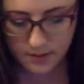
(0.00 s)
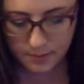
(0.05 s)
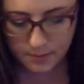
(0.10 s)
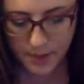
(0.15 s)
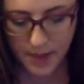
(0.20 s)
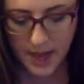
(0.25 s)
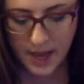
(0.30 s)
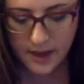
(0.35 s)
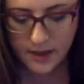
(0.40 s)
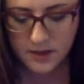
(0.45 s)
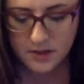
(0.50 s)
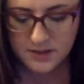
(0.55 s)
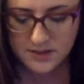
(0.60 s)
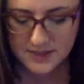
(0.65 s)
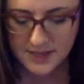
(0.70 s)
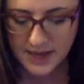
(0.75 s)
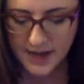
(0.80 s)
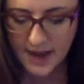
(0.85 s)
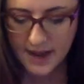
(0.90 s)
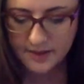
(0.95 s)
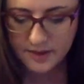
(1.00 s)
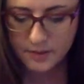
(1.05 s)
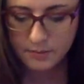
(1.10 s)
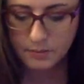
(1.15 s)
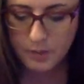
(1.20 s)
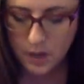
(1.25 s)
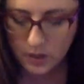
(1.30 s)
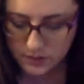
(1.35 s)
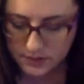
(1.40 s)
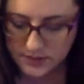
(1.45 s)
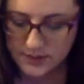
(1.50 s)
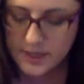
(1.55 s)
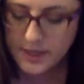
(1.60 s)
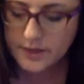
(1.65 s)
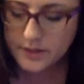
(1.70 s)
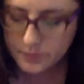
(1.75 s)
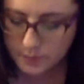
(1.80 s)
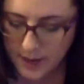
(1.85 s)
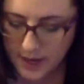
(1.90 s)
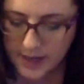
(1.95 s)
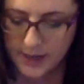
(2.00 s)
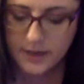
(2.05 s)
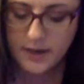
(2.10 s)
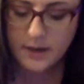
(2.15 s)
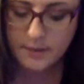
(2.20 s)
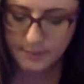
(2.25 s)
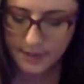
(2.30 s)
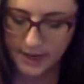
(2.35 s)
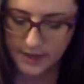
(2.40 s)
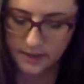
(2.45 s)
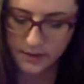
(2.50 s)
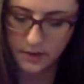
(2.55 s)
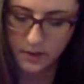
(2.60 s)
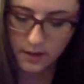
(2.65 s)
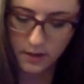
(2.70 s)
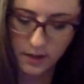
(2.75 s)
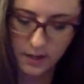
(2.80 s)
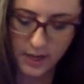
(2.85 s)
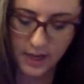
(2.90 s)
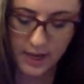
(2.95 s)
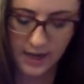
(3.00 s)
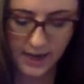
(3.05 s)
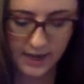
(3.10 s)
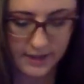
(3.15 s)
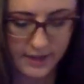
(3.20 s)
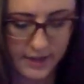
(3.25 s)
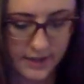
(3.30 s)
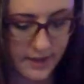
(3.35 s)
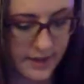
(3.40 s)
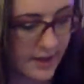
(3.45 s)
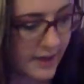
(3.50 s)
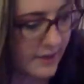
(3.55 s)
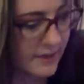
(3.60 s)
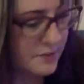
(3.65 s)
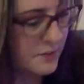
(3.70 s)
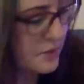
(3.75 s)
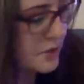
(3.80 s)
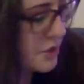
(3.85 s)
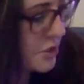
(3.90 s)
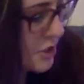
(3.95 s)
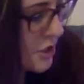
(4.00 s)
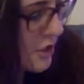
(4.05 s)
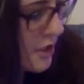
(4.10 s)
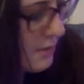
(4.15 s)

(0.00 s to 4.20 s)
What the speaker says: piles that had the most, like Dwight and Michael, and then next was Jim